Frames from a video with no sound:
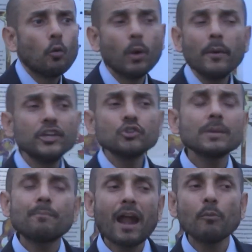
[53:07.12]
We were
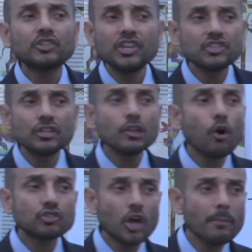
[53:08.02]
using parable teaching a
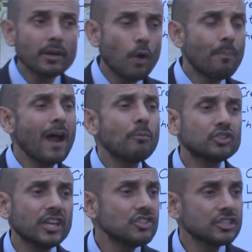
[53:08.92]
long time ago. Parable
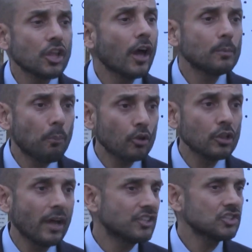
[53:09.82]
teaching is line upon
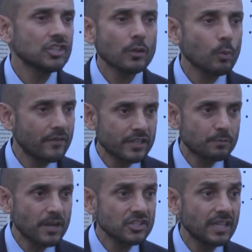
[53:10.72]
line, it's just another way of
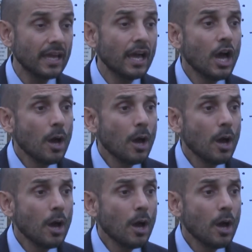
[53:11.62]
expressing it.